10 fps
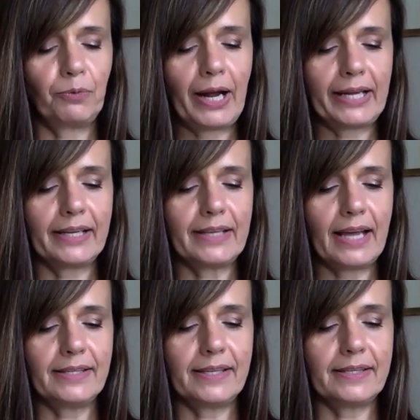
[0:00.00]

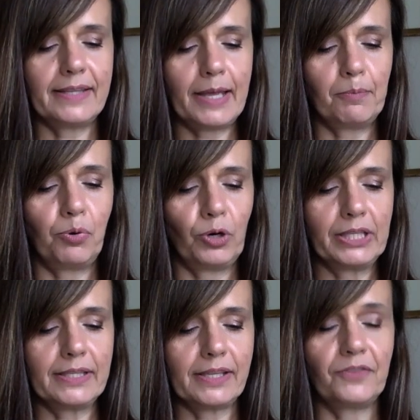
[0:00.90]
recognizes the
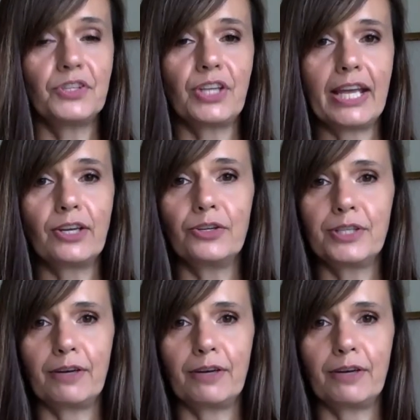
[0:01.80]
importance of cycles